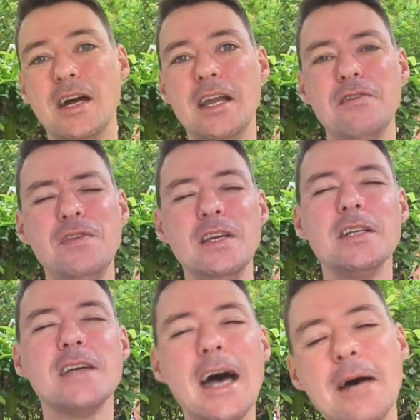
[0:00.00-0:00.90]
And I think
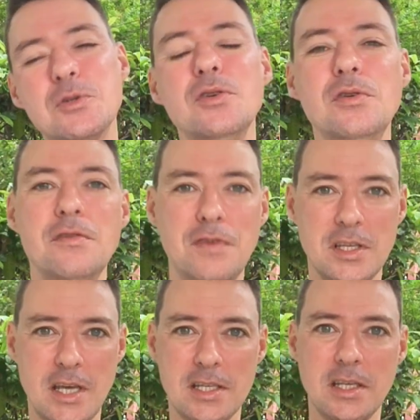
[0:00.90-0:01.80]
that's absolutely
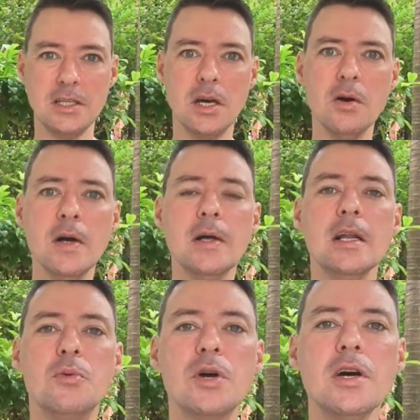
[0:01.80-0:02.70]
fantastic. So
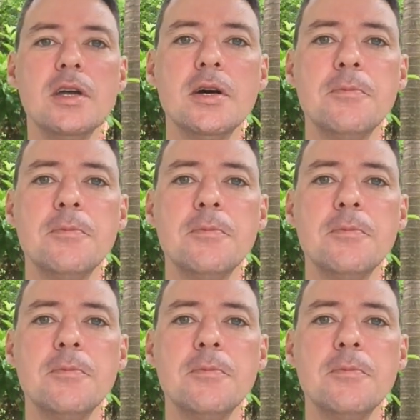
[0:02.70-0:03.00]
we're gonna